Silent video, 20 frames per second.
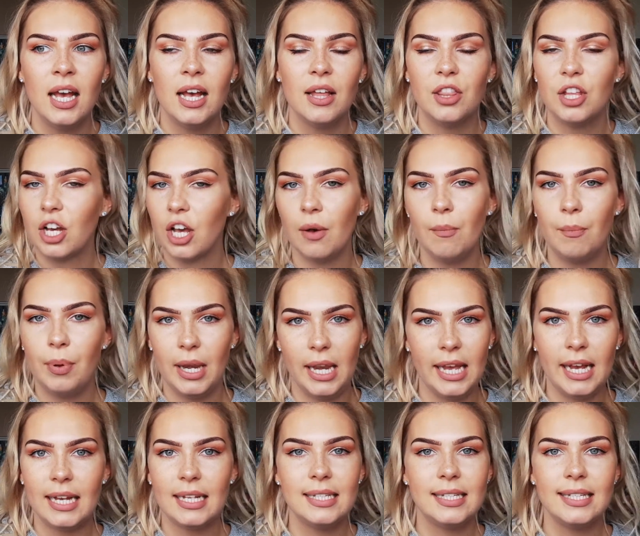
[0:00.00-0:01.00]
the company
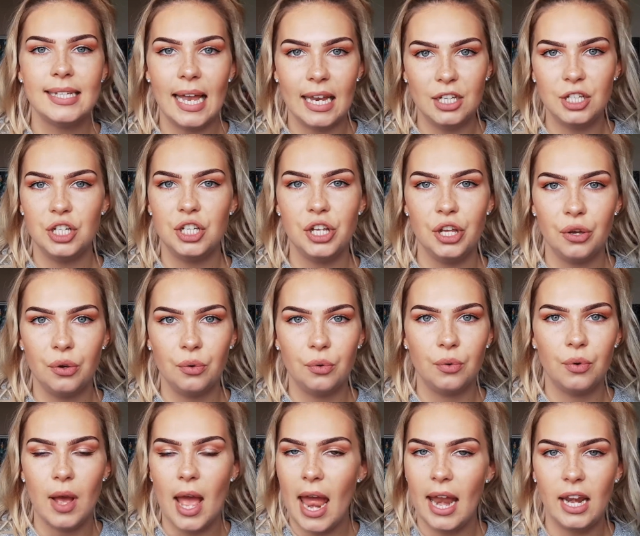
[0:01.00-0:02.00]
can send you
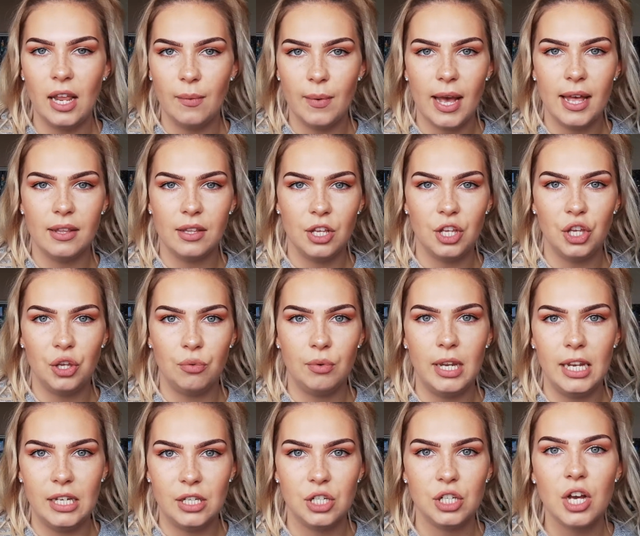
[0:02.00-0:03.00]
anywhere that you
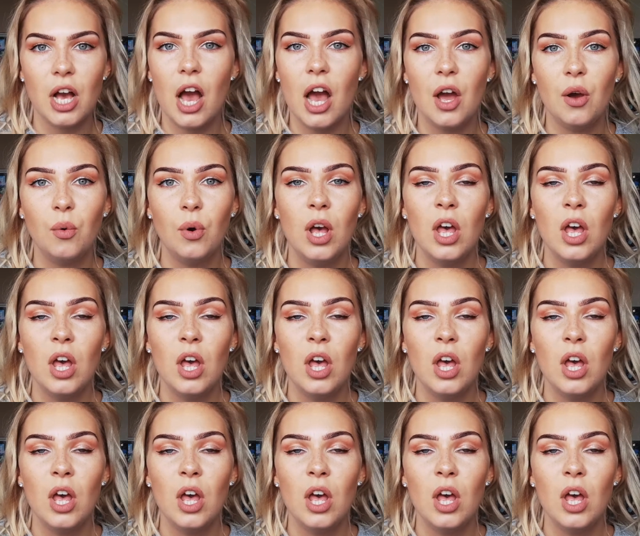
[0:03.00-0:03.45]
need to go.